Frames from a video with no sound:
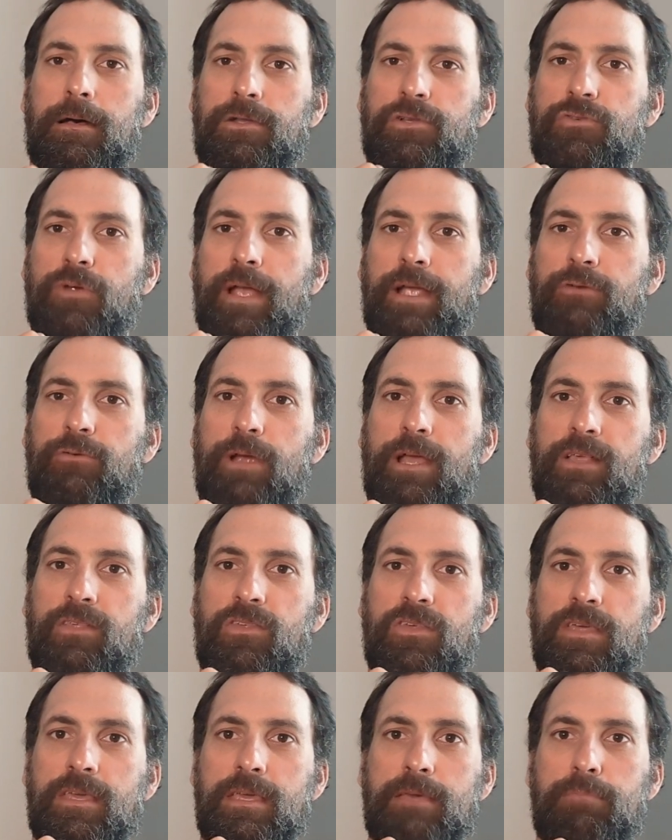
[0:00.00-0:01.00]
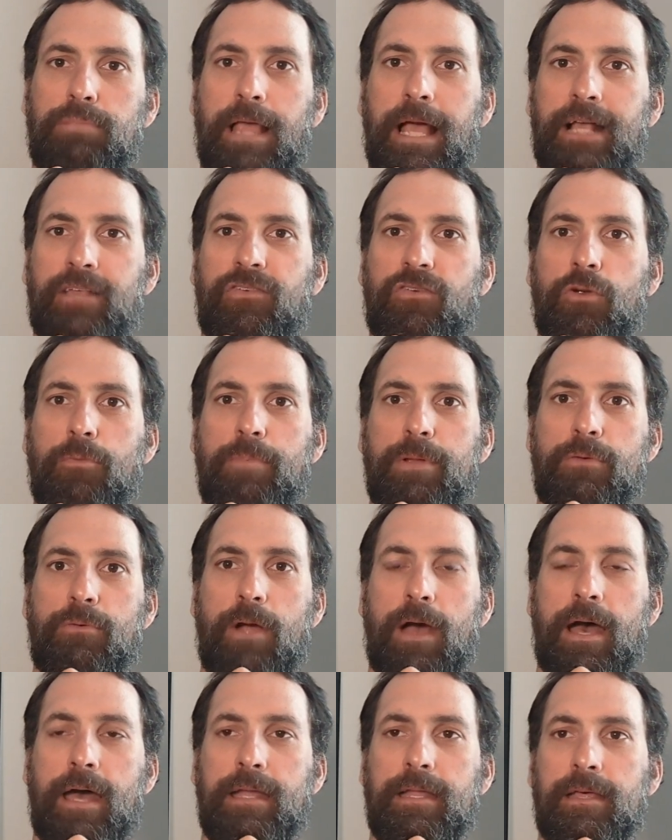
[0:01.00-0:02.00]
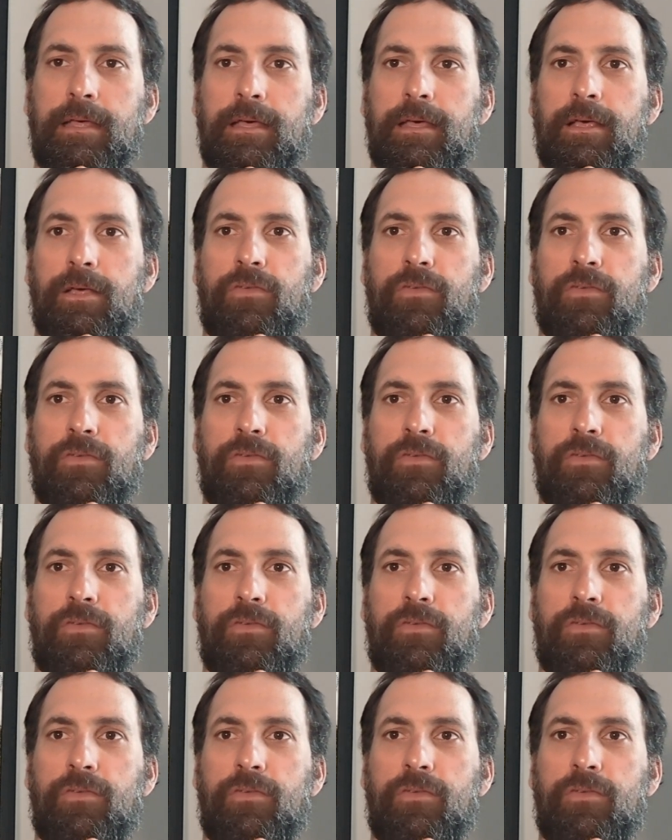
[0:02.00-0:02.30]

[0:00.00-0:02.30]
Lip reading: Drank Crazy Black Serpent rod.